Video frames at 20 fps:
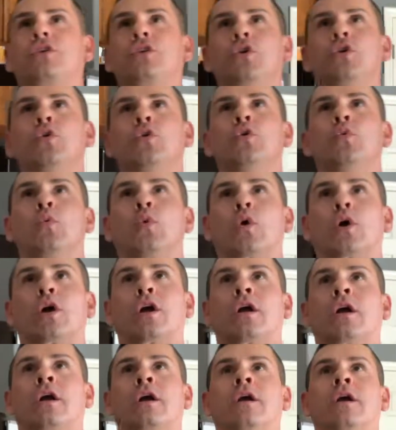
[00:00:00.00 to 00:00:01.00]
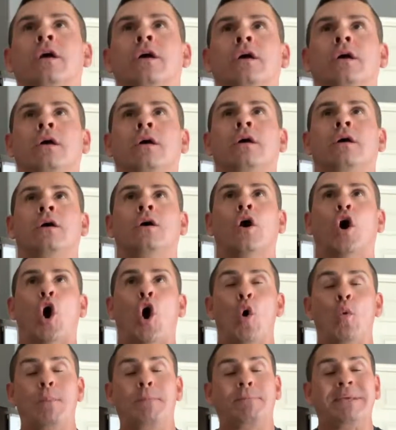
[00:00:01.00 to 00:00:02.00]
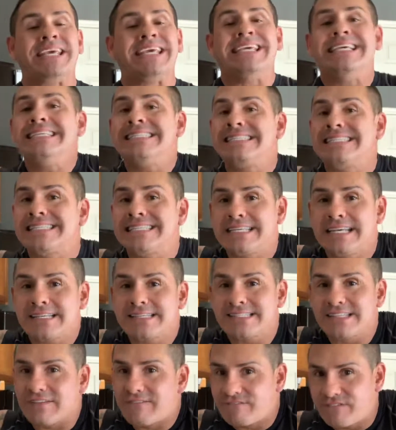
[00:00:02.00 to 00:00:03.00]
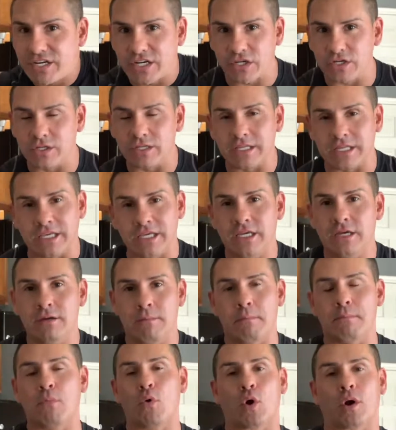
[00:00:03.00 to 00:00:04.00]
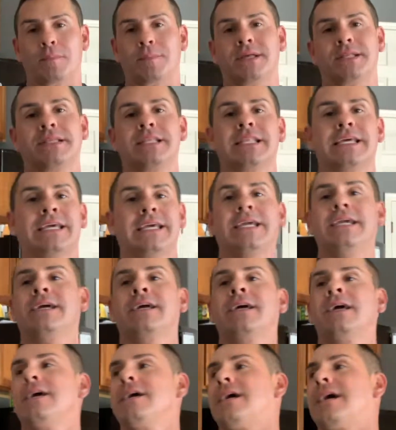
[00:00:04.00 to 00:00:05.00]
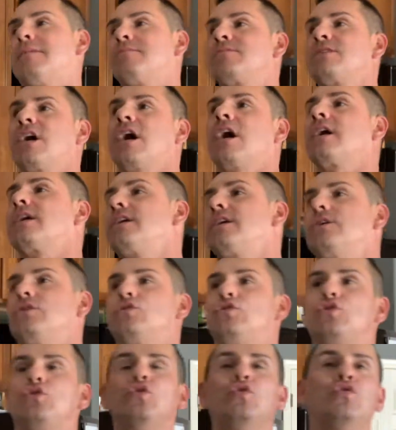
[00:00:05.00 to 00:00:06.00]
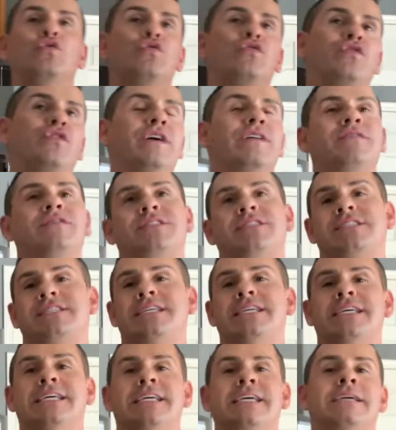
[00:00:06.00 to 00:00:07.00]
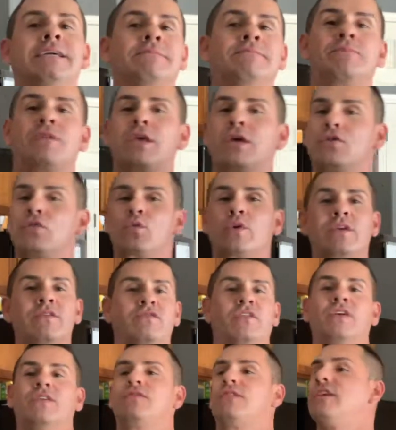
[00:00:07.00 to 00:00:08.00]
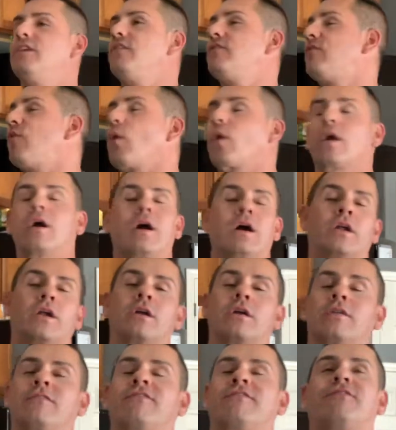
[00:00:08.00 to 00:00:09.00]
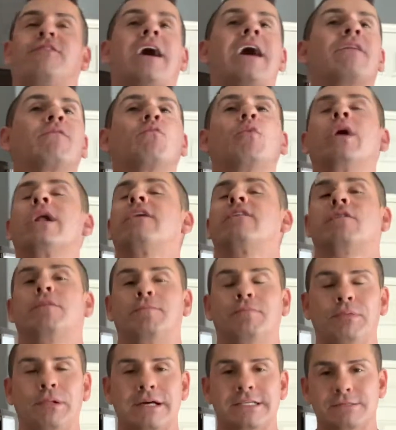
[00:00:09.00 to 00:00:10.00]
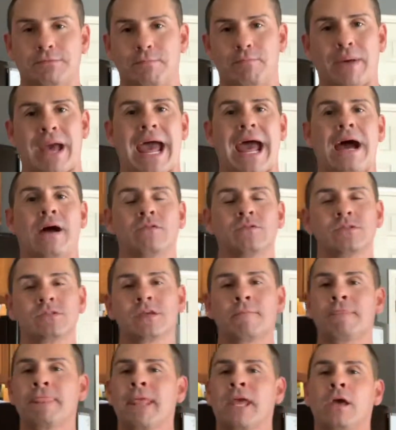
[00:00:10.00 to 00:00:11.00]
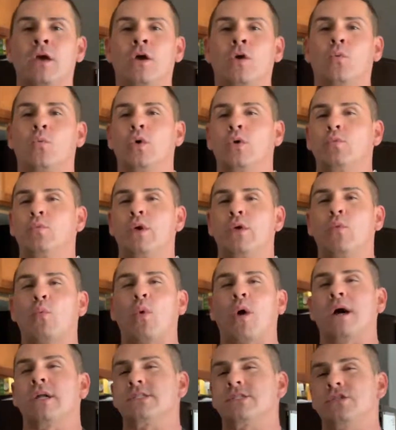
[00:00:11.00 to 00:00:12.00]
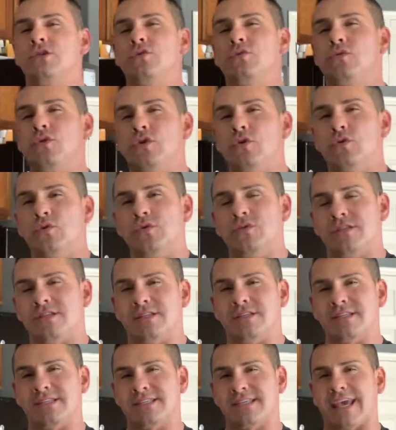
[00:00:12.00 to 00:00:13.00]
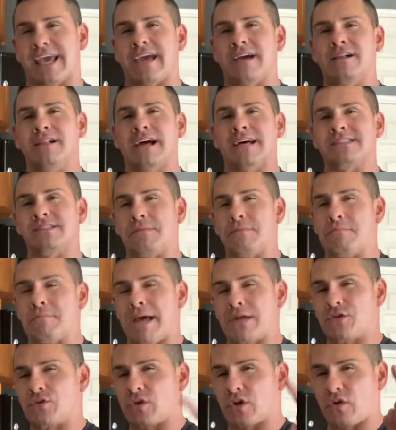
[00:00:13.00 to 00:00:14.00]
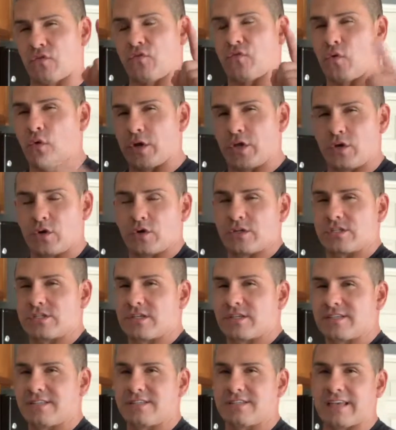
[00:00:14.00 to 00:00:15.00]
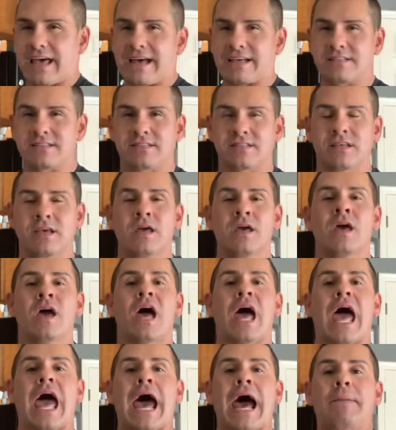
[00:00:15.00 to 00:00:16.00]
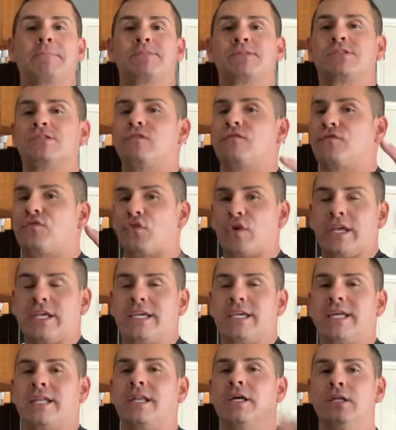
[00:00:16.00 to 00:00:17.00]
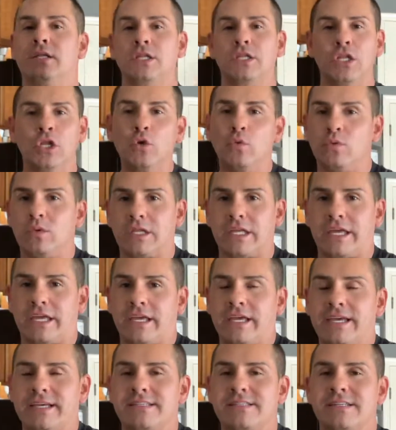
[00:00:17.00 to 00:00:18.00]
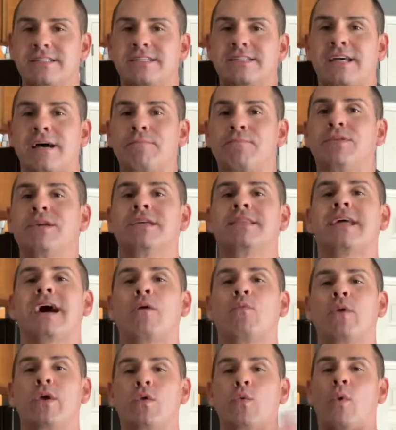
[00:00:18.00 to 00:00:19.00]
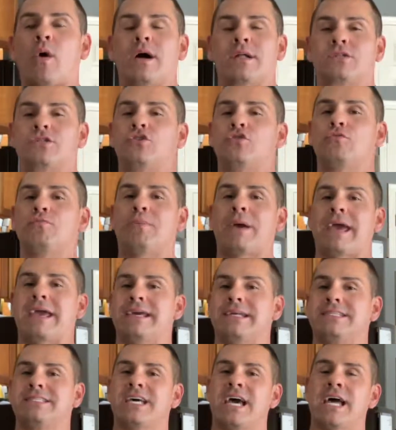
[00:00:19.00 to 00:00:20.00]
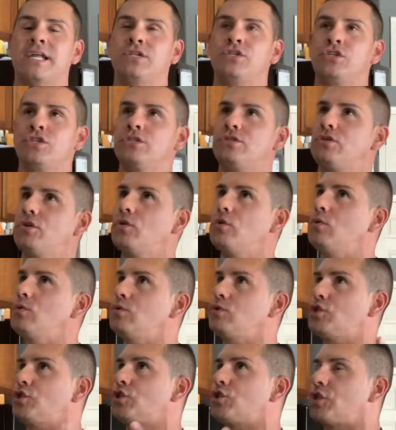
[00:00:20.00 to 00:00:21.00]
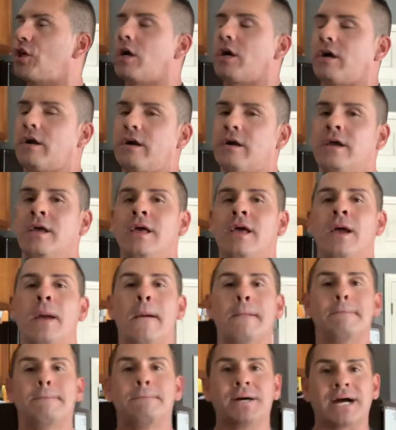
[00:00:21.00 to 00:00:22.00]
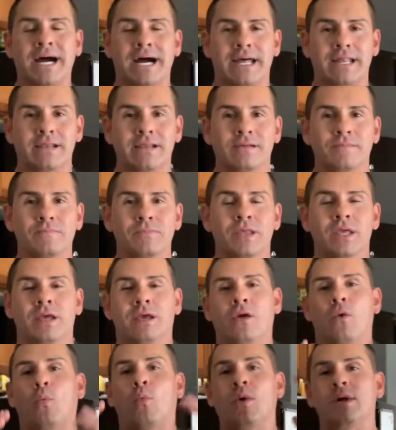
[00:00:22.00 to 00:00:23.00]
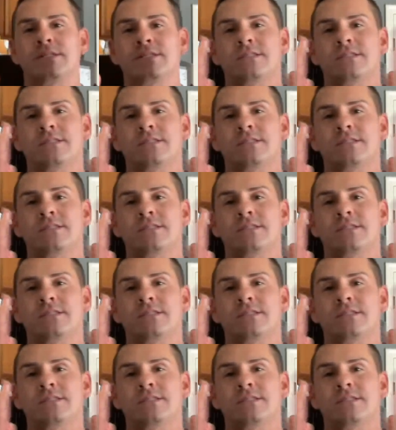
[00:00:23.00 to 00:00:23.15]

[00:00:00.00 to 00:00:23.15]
you were obese, severely, morbidly, I'm talking 250, 350, 400, 5, whatever, plus pounds, would we want to use the scale as a metric for your success? Abso-freaking-lutely. Is it something that we want to pay attention to? Sure. But what